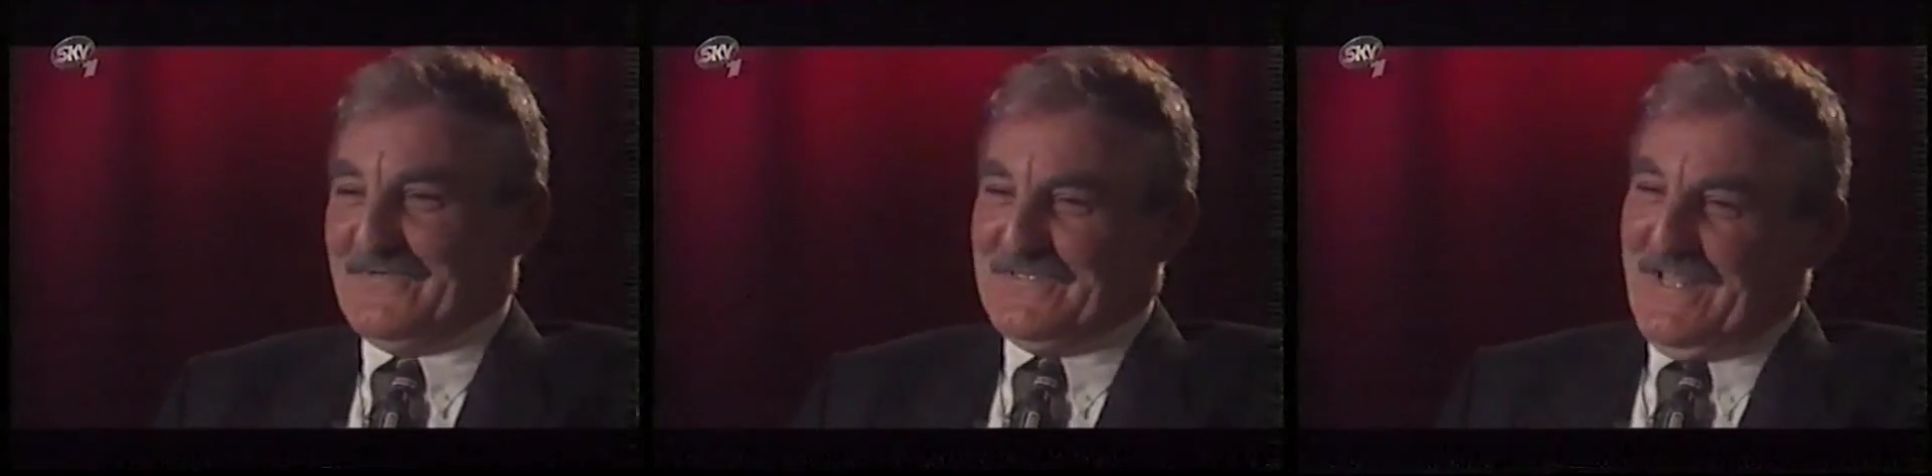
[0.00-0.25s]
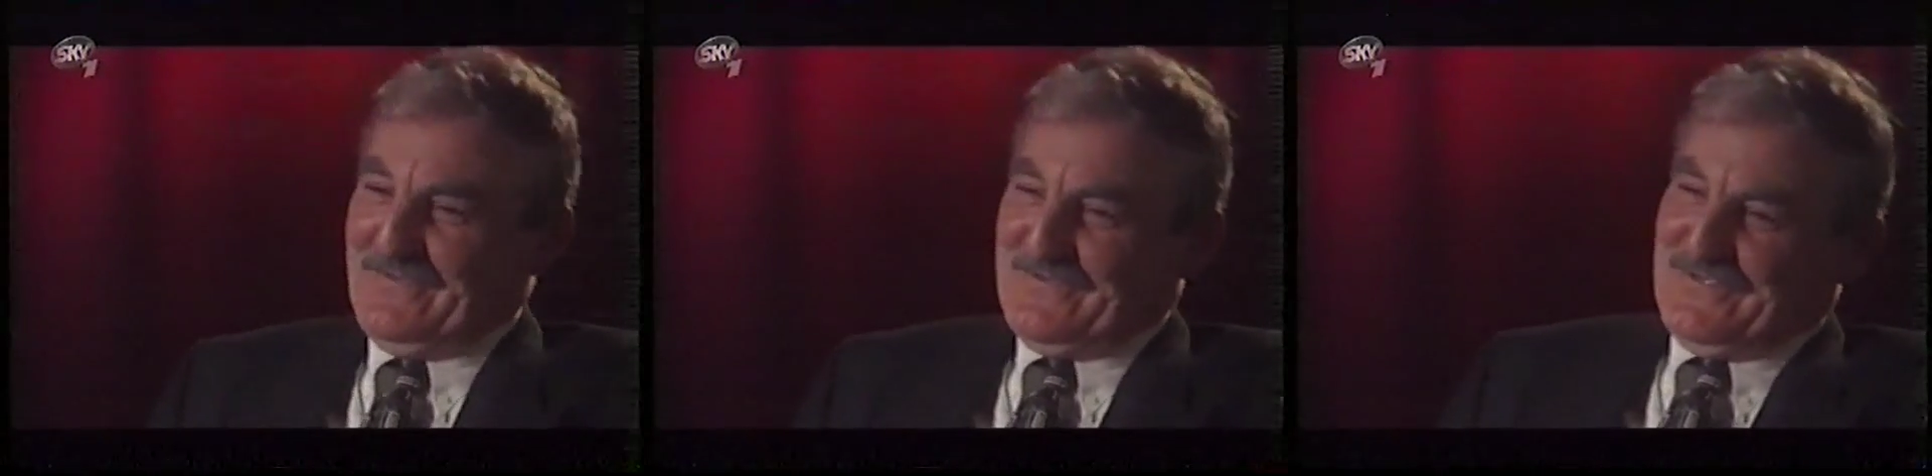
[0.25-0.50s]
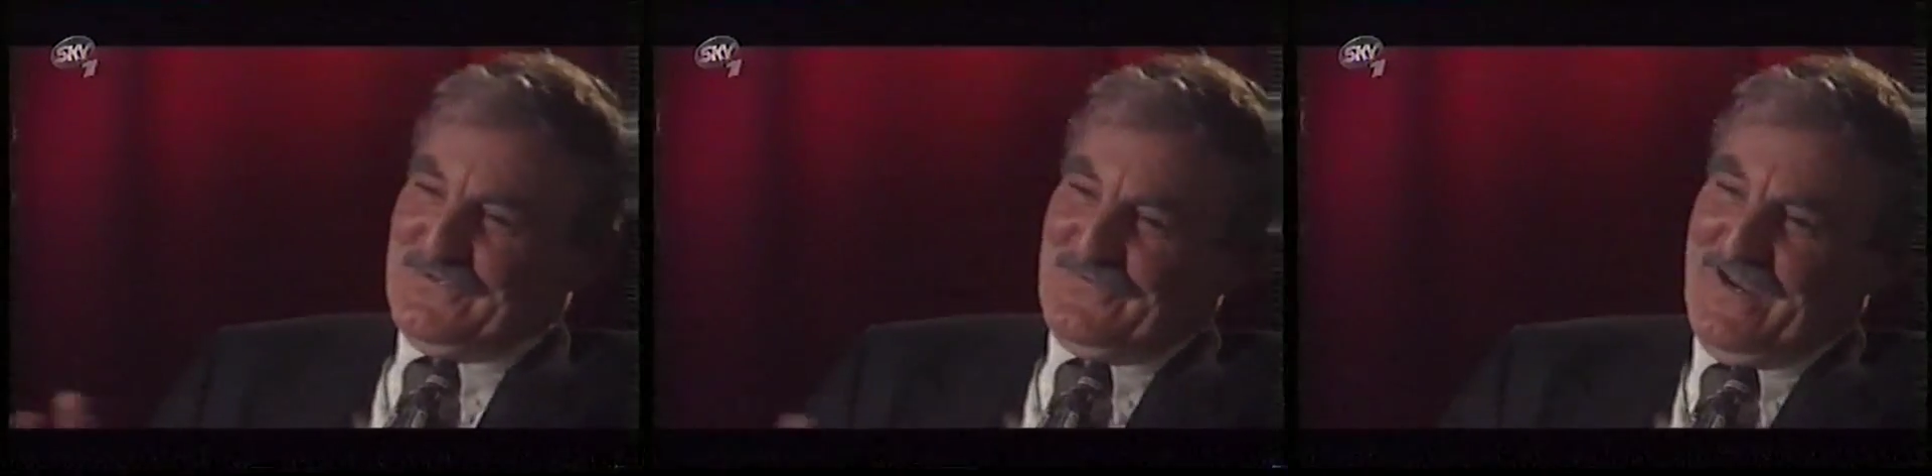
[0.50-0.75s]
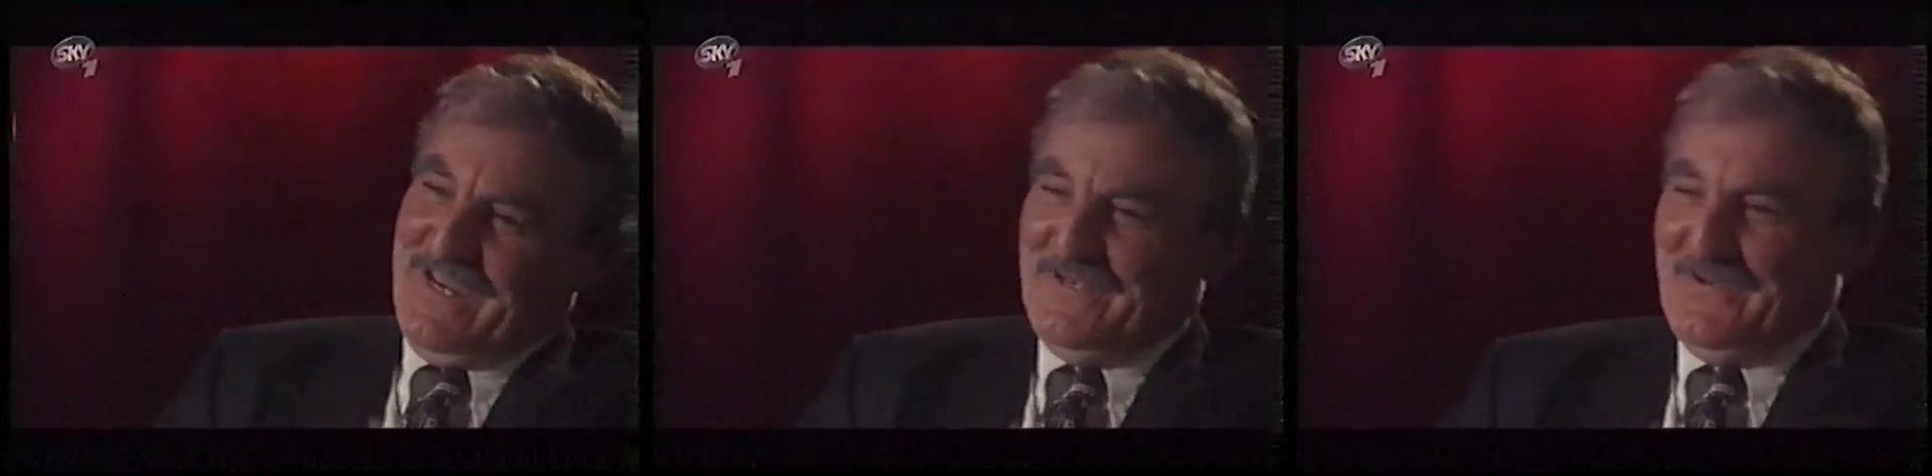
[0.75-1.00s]
it was that
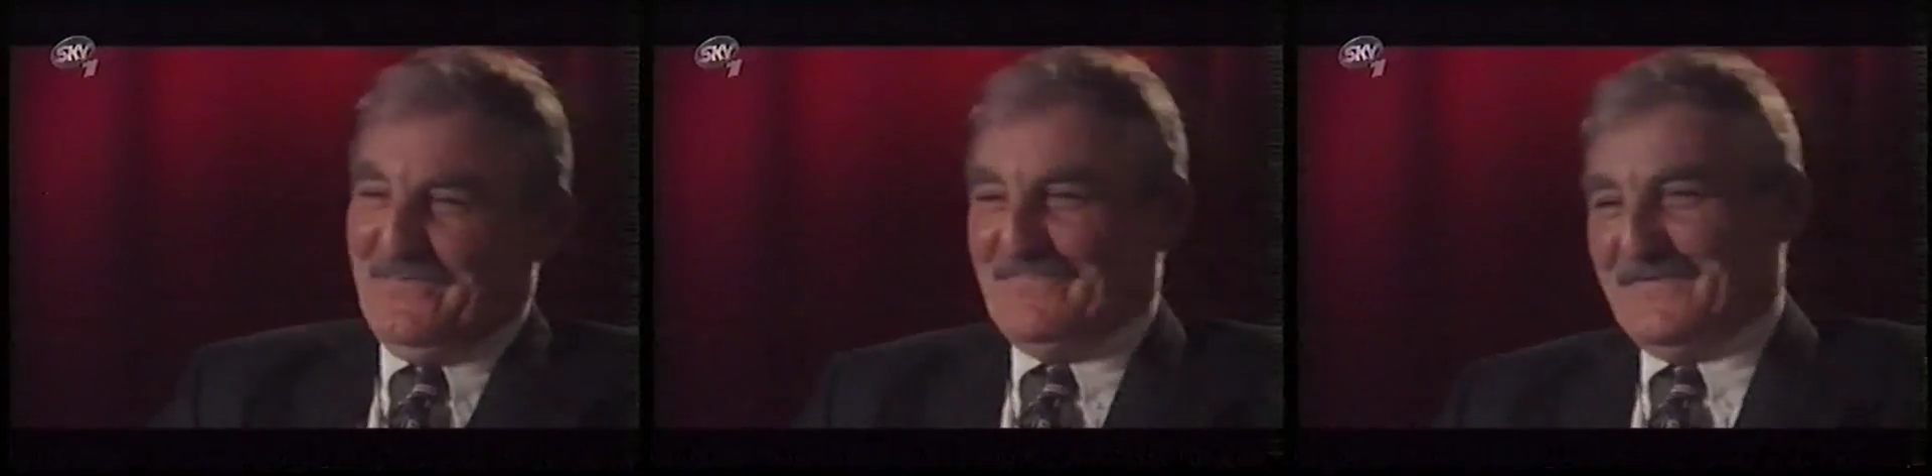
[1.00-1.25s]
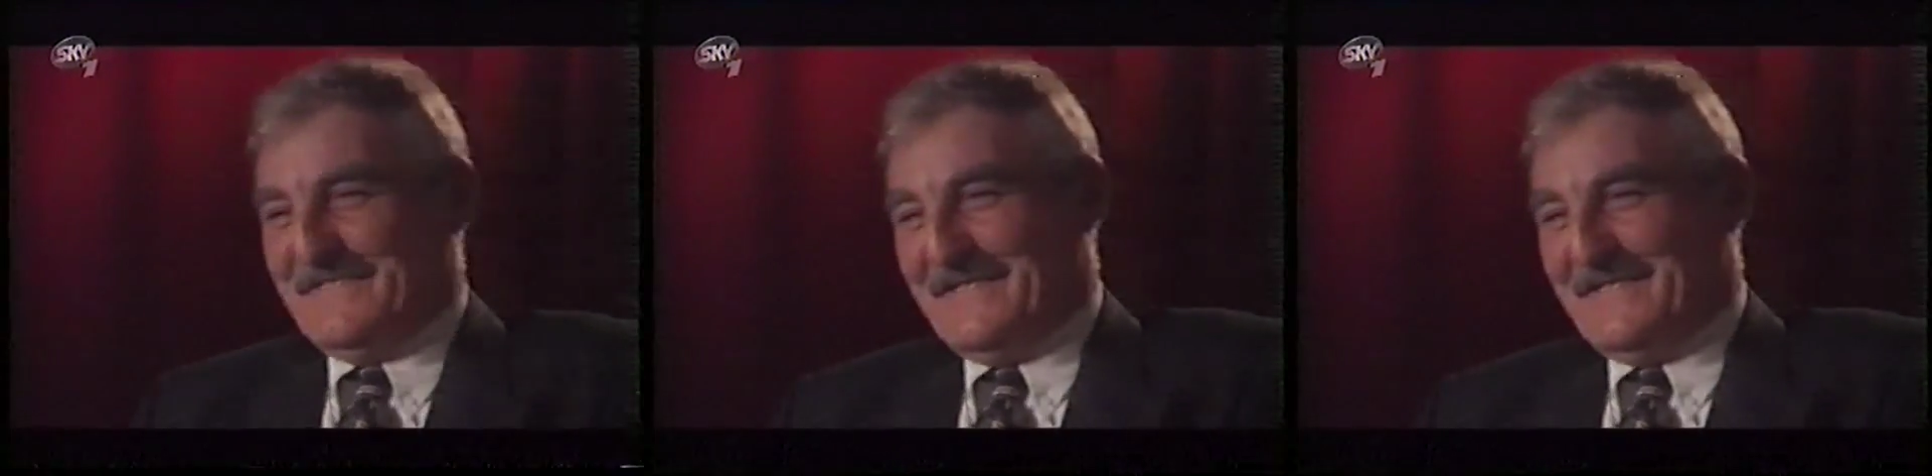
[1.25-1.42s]
swaying up